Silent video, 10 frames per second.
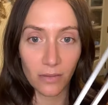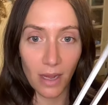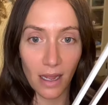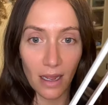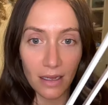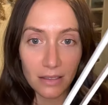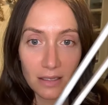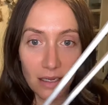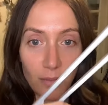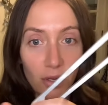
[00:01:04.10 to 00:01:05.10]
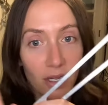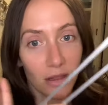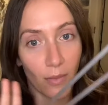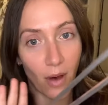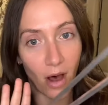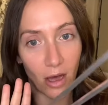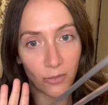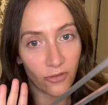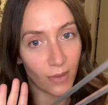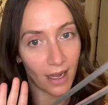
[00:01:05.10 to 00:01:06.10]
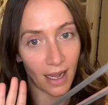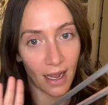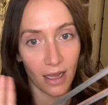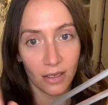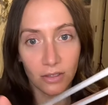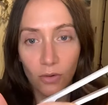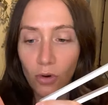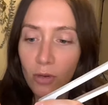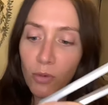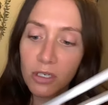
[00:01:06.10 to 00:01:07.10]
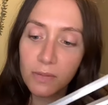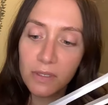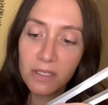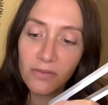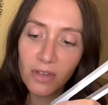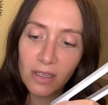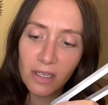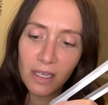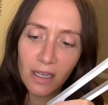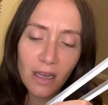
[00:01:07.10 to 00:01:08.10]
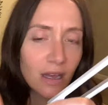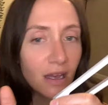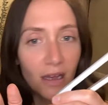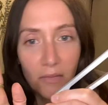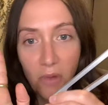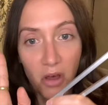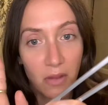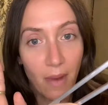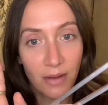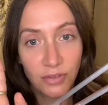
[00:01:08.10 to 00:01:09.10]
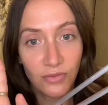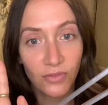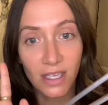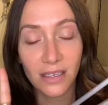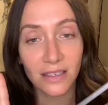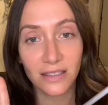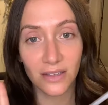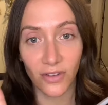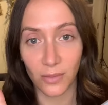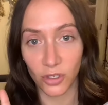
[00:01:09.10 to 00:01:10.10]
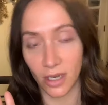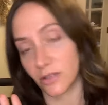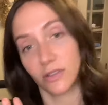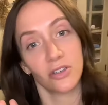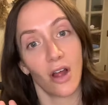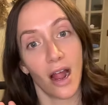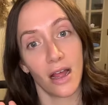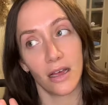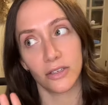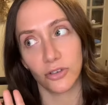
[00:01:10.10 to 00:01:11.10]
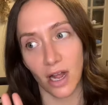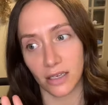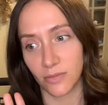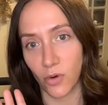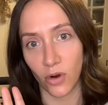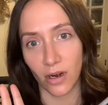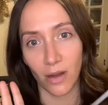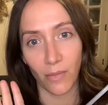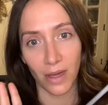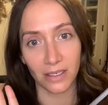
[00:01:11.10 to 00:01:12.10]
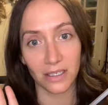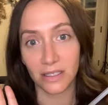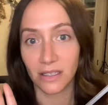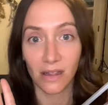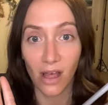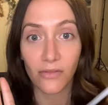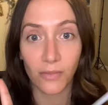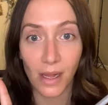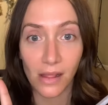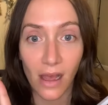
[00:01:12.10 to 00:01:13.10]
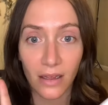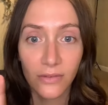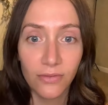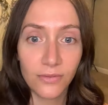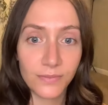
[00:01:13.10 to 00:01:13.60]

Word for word: my hands. I can put it in the palm of my hand, or more specifically, on the mound of Venus if I'm trying to attra- attract more abundance and love in my life.